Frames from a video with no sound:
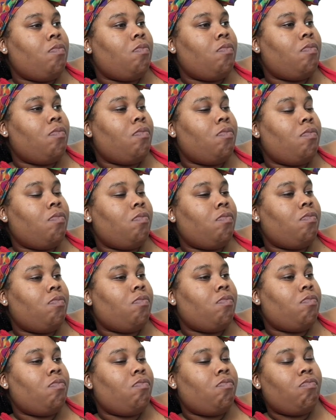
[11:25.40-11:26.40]

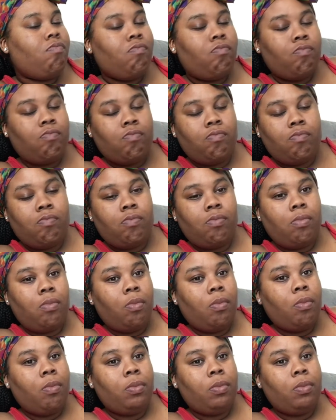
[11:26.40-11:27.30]
(no one is talking)